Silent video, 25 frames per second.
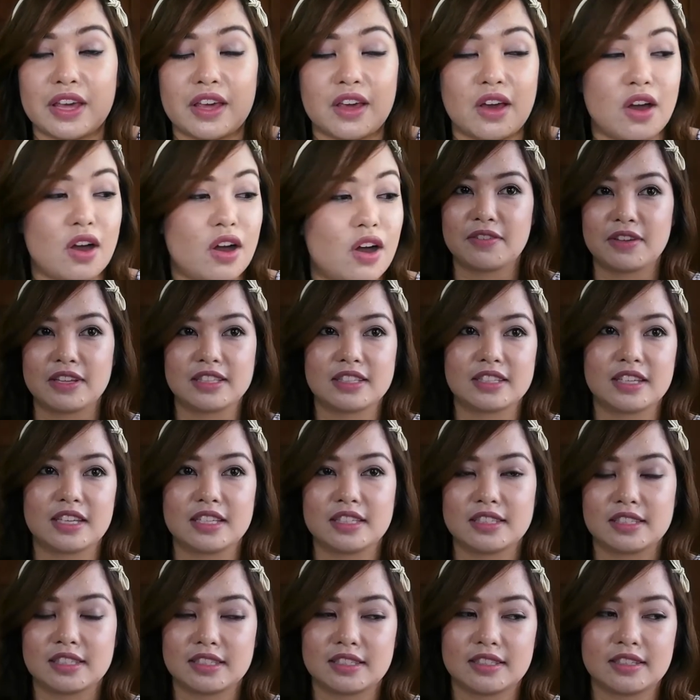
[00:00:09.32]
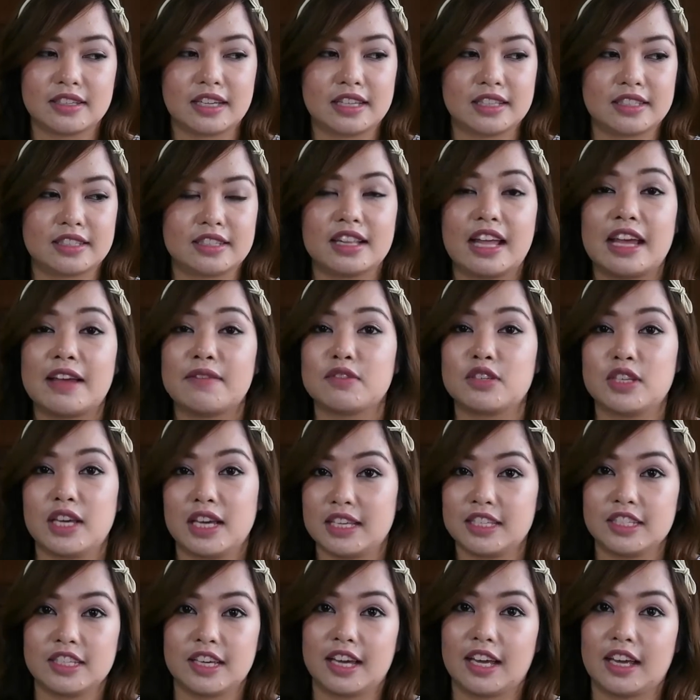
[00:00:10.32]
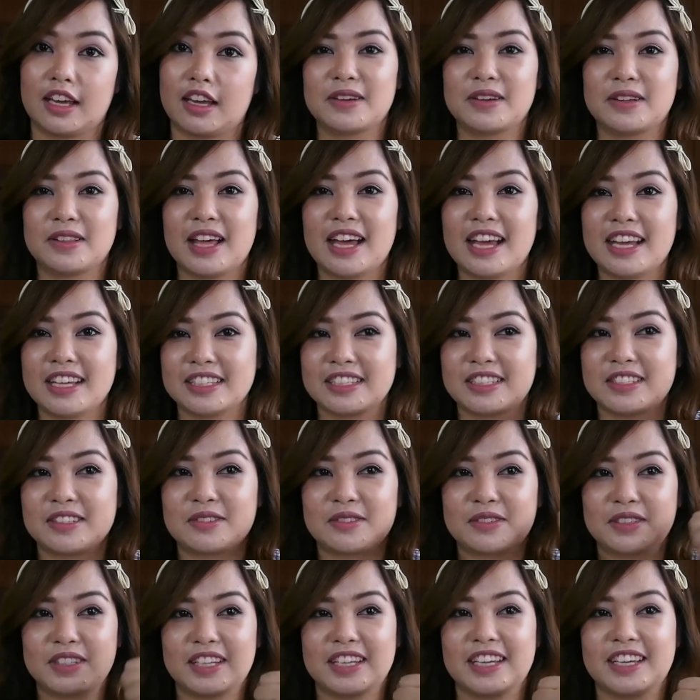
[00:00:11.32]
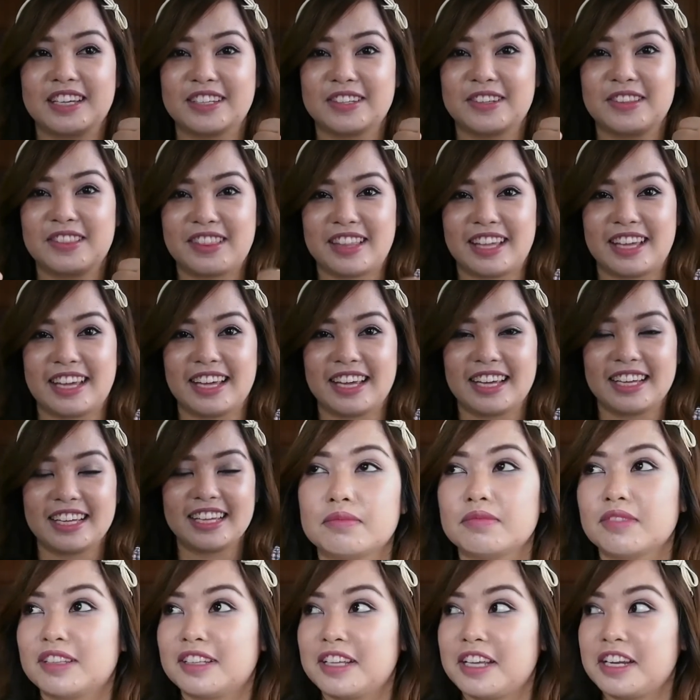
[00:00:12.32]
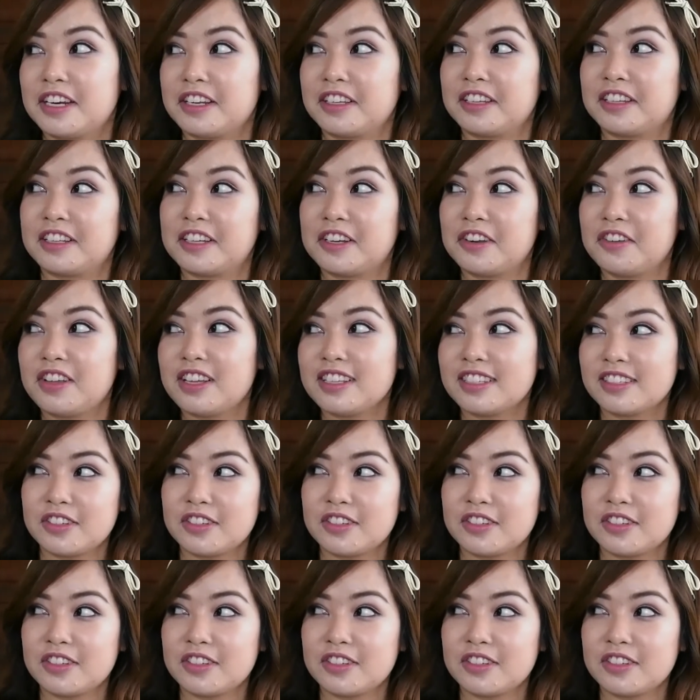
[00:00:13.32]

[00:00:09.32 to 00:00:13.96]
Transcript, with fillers: It's, it's, it's life-changing. That's really a good thing. Clean and clear, that's